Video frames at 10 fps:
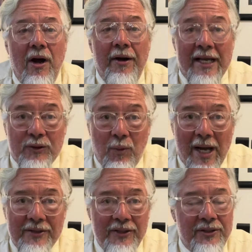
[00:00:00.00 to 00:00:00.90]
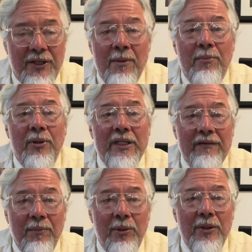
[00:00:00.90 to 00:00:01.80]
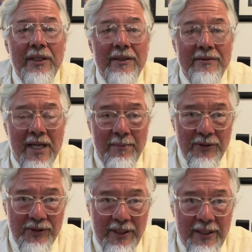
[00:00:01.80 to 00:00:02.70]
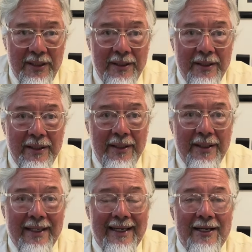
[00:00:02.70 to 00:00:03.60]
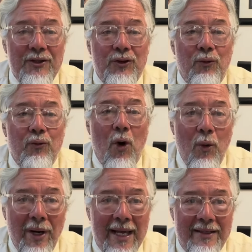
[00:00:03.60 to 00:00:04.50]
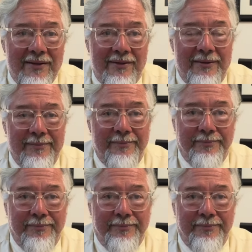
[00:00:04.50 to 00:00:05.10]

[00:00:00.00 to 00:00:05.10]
Our next watch is an unbelievable looking time machine. It is a Rolex